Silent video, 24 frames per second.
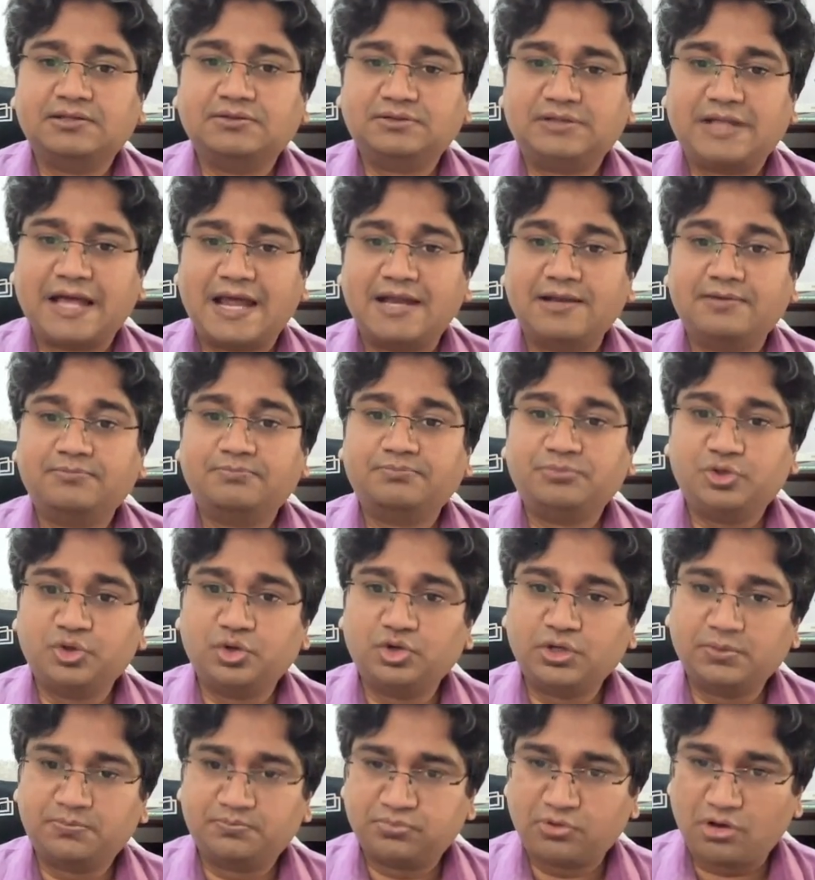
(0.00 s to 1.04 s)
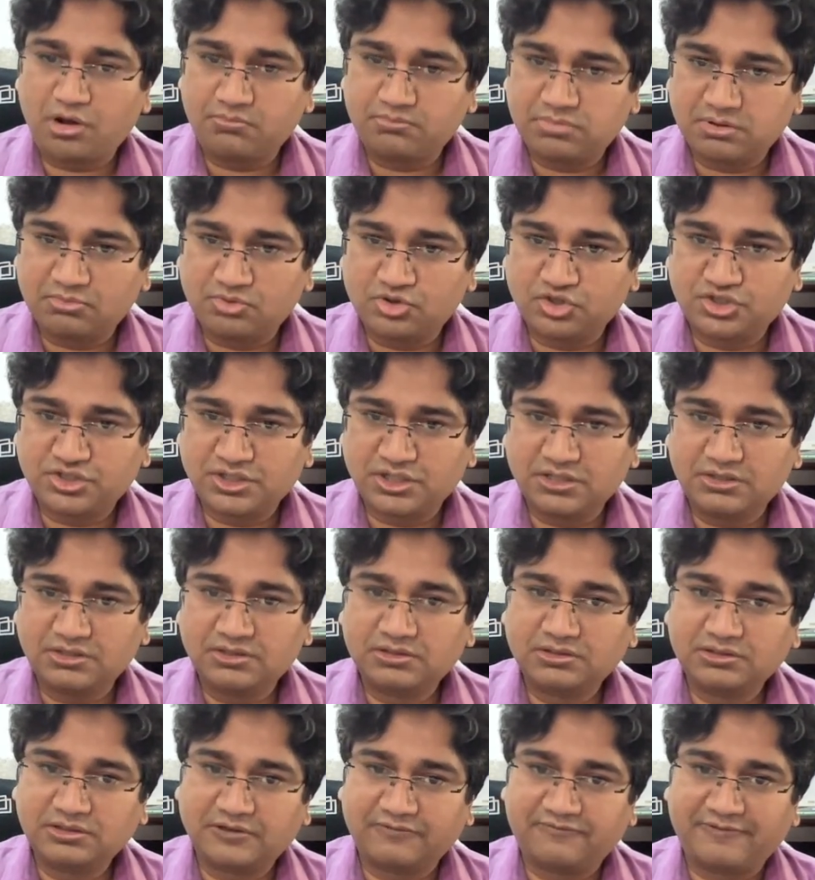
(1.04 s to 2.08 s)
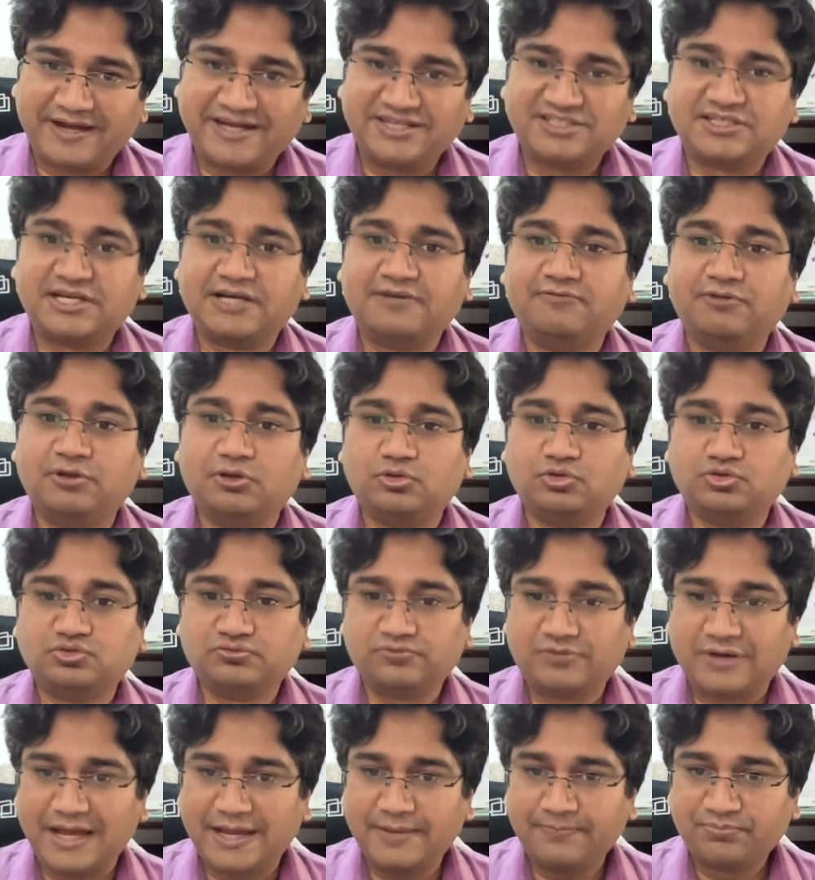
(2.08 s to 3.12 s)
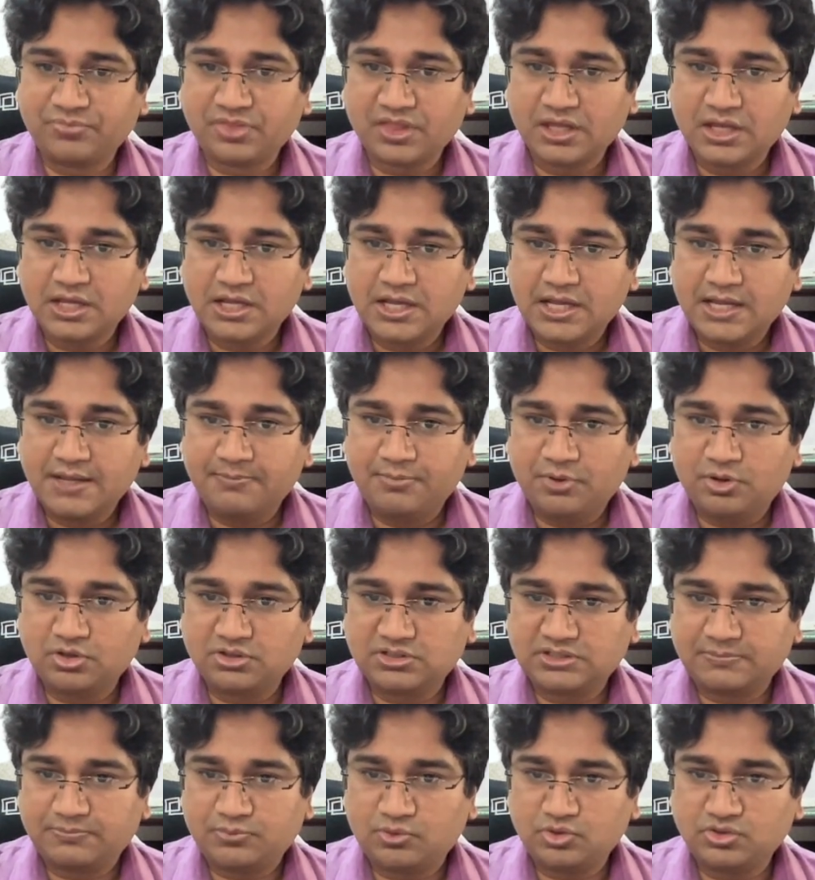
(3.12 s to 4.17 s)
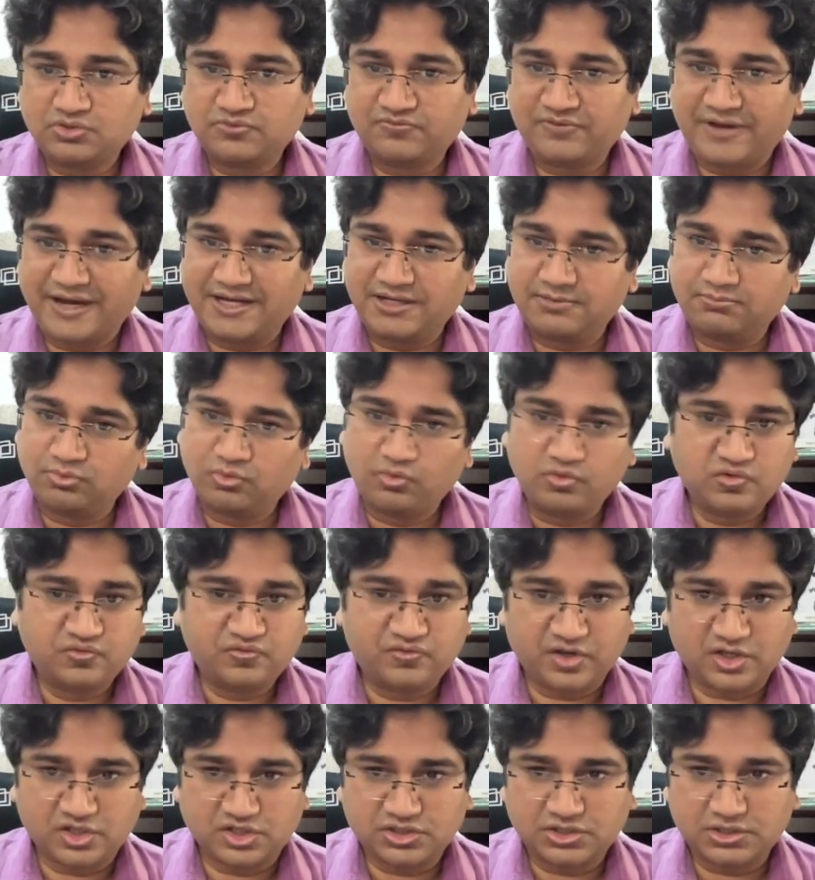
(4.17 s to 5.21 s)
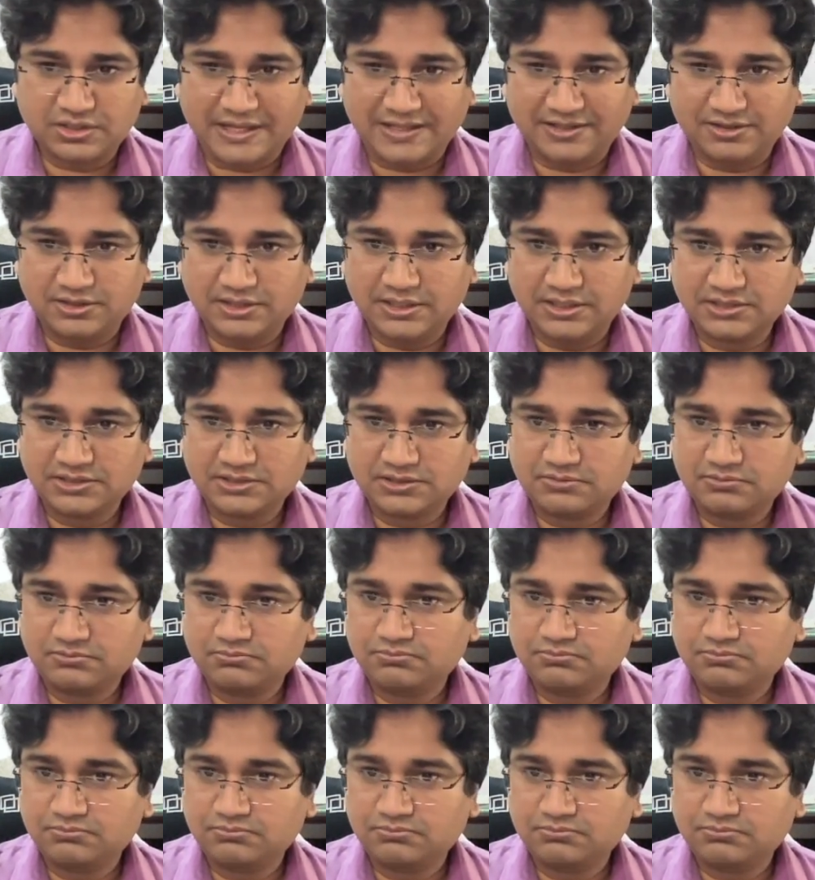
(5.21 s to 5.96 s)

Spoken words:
then due to pawn promotion, the white side will lose. Why? because suppose white moves first like this,